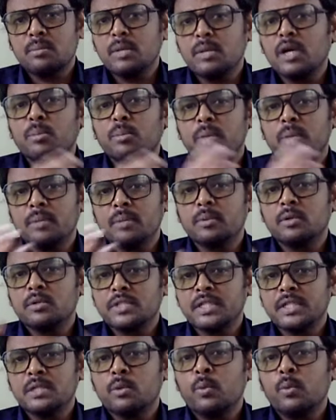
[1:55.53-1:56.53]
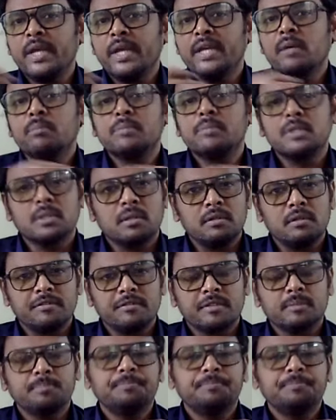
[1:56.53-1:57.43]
among people generally observe.